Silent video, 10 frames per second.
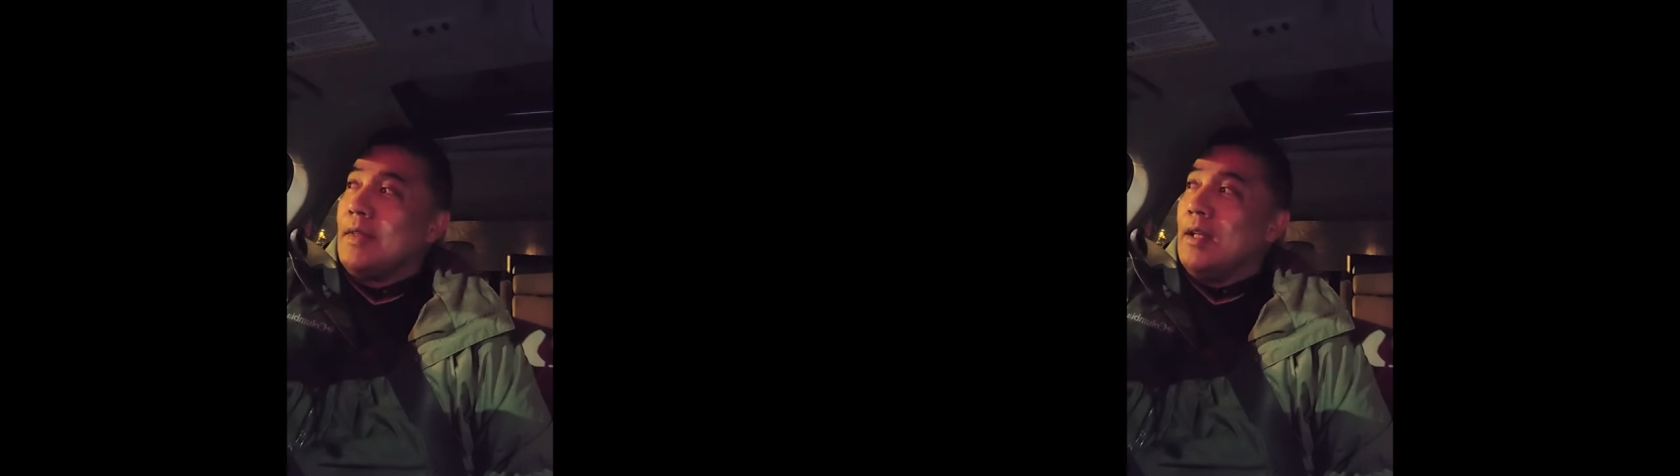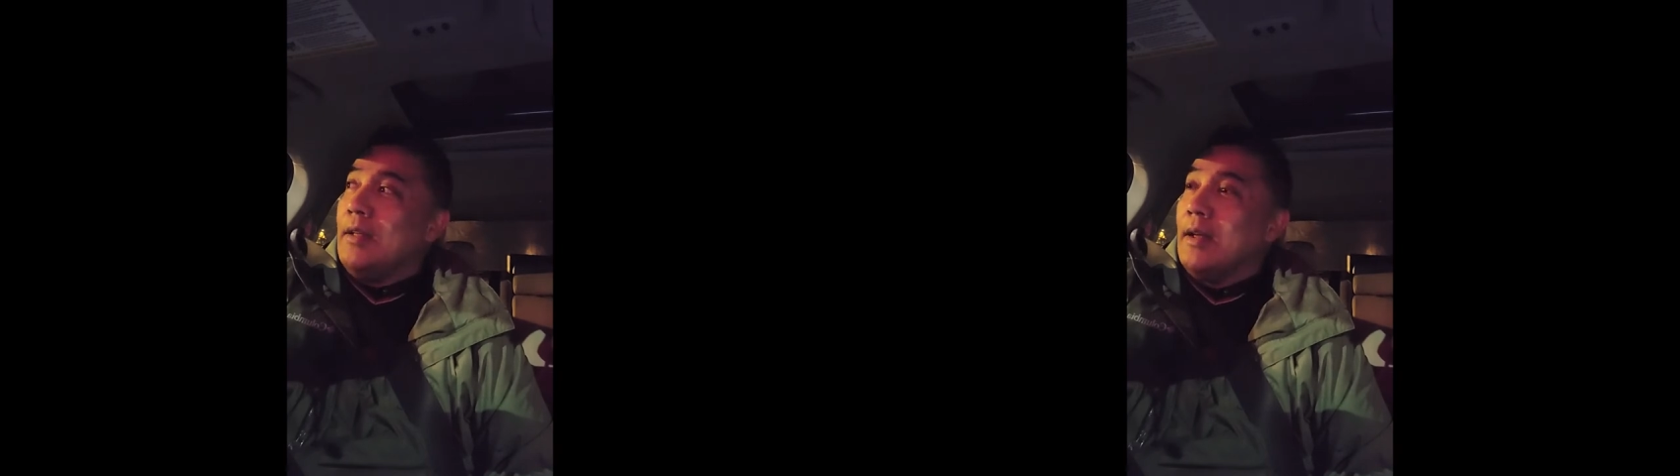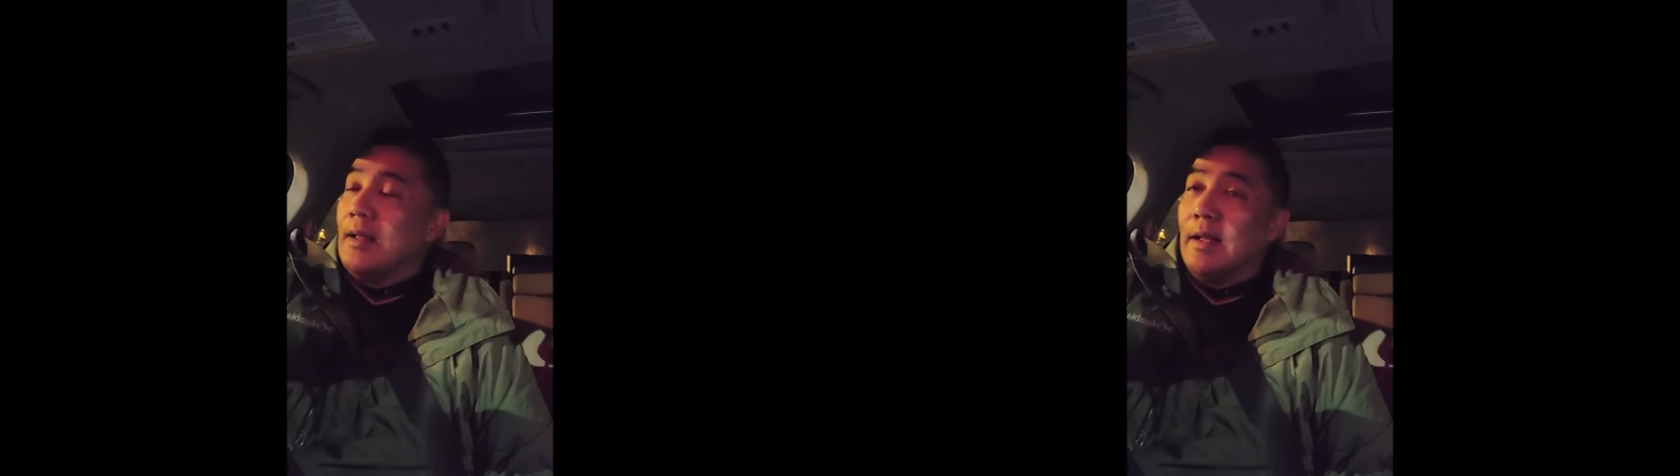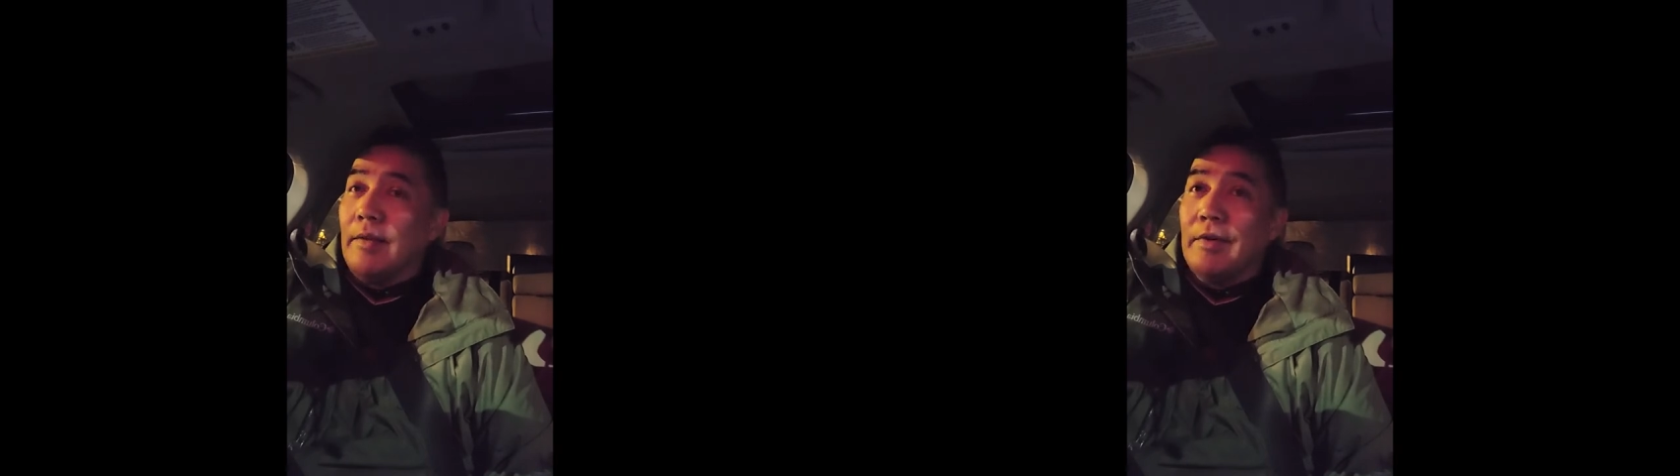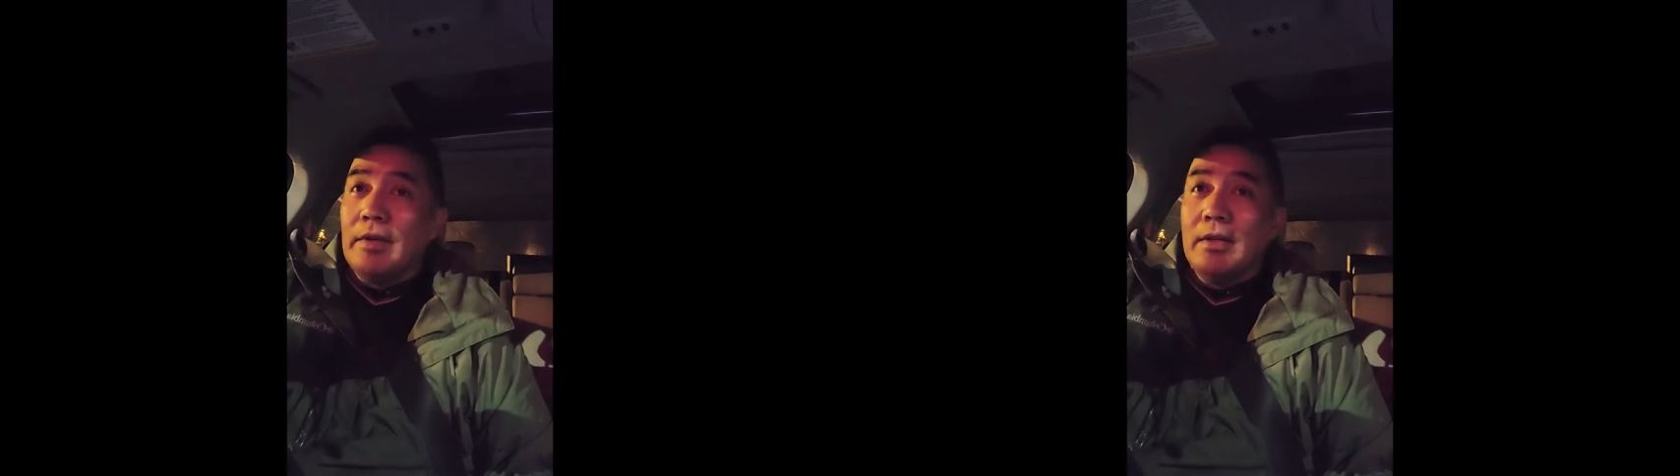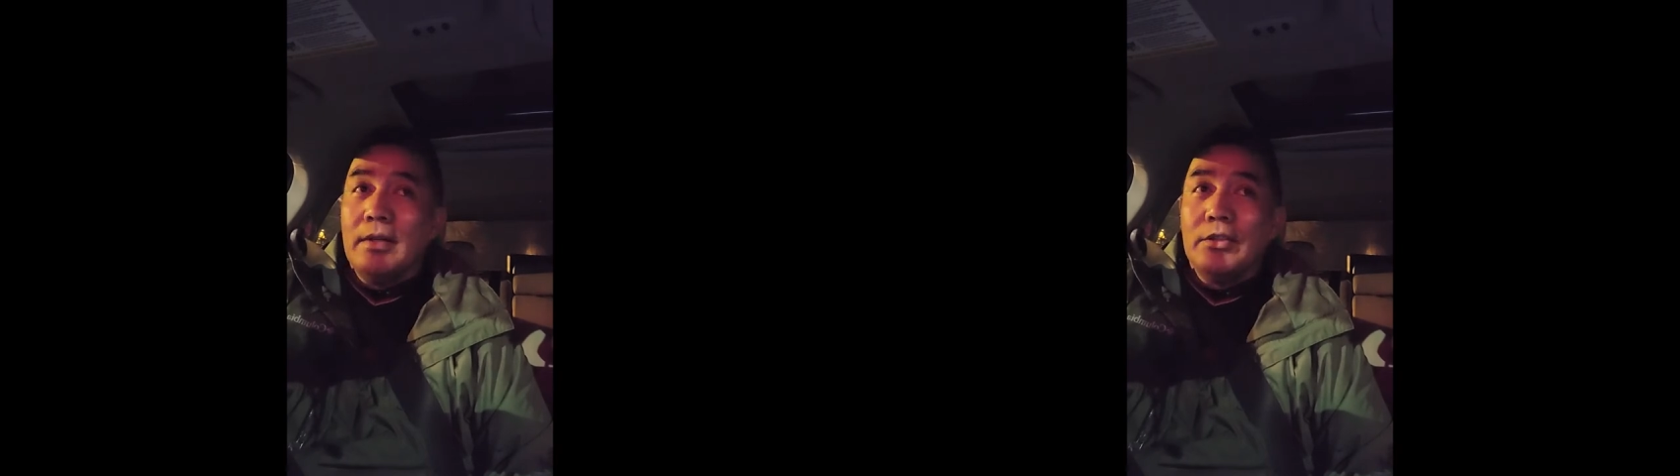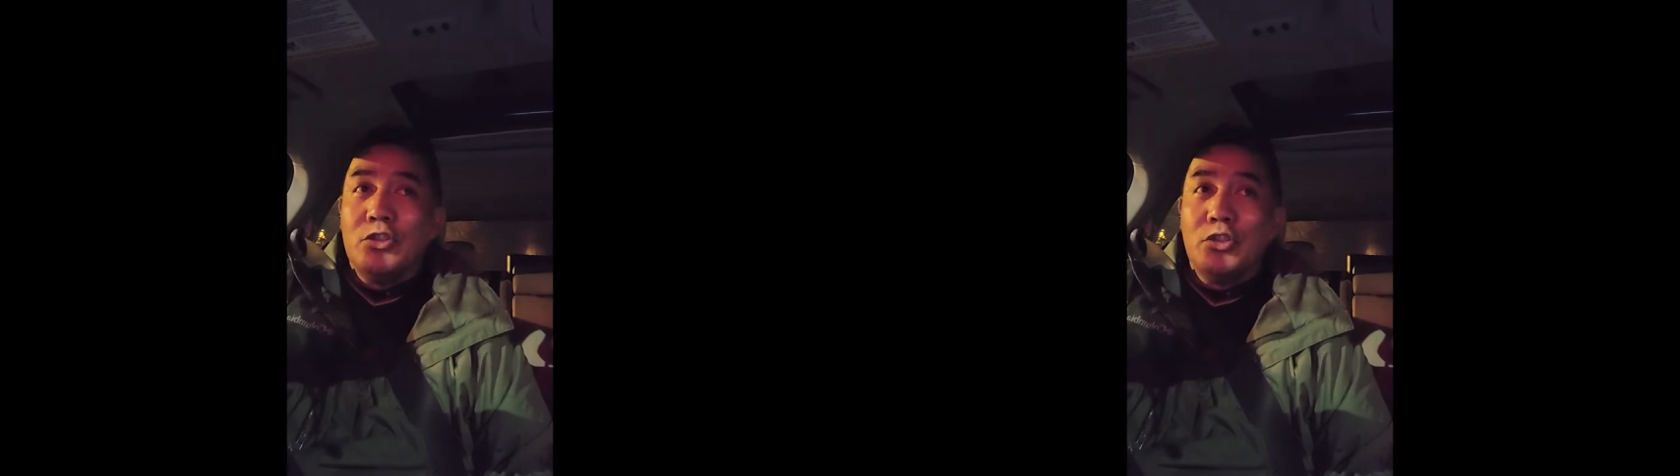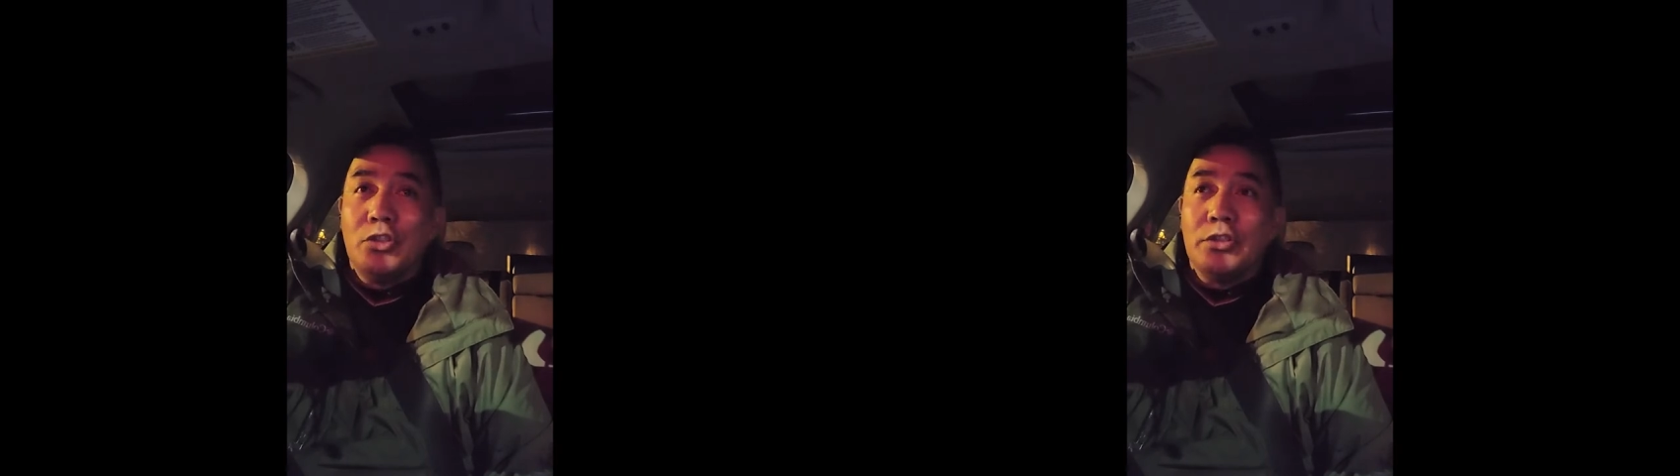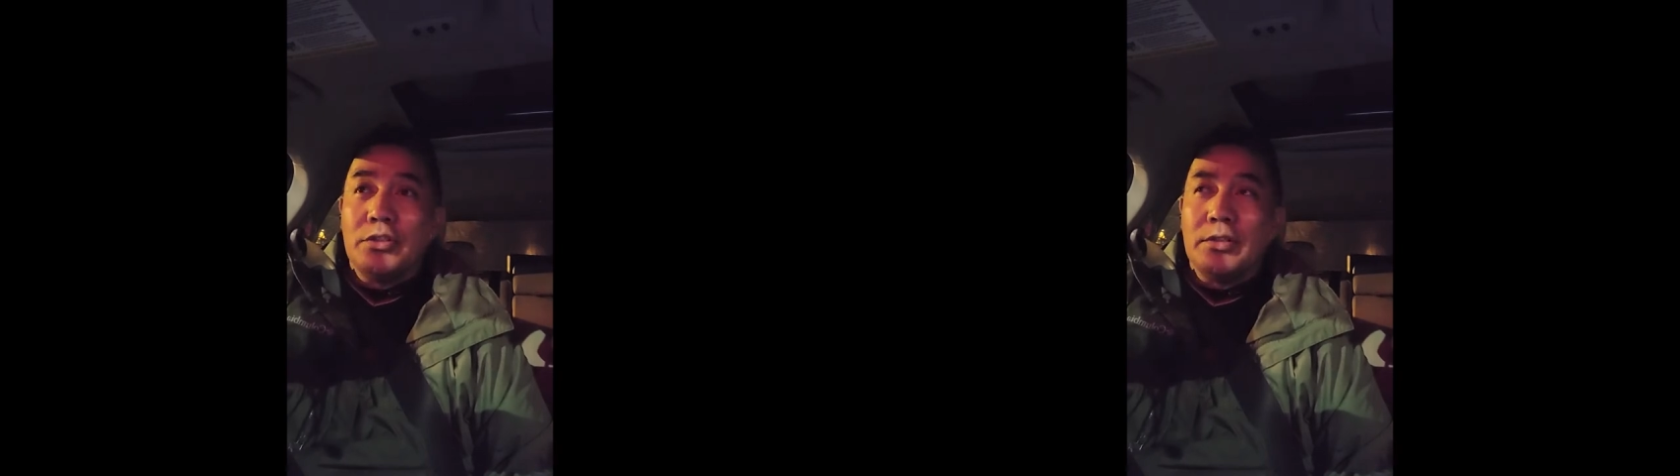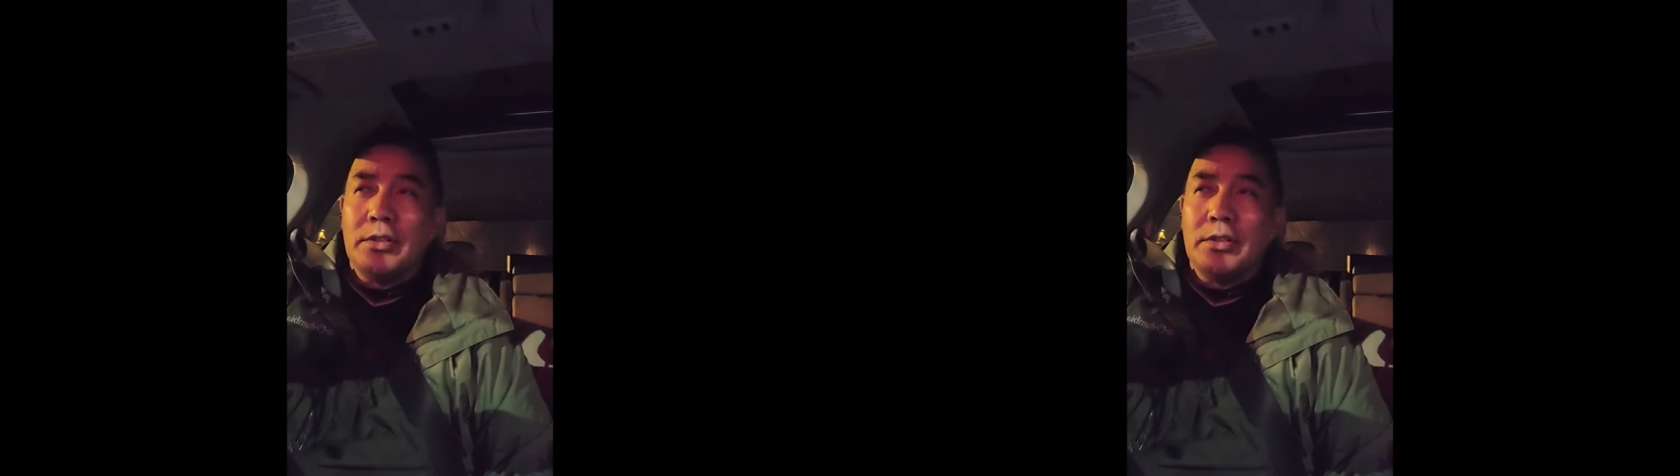you got eleven churches,